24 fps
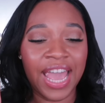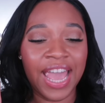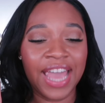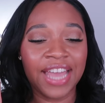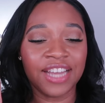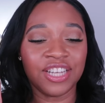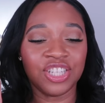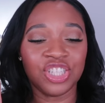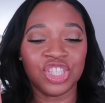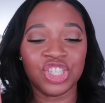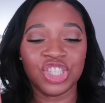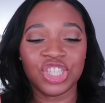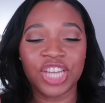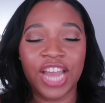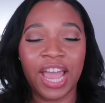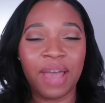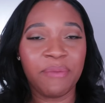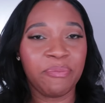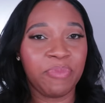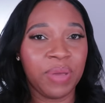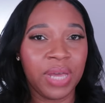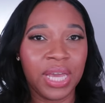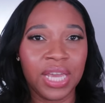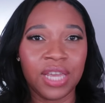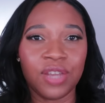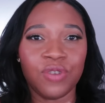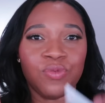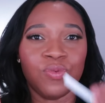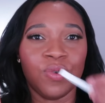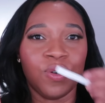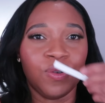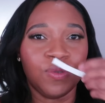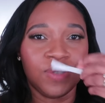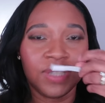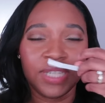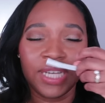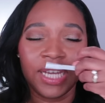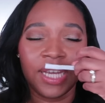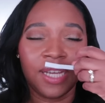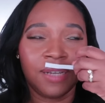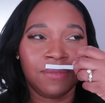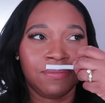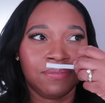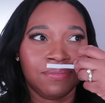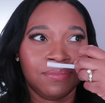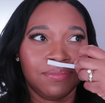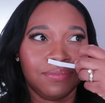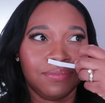and champagne rosé.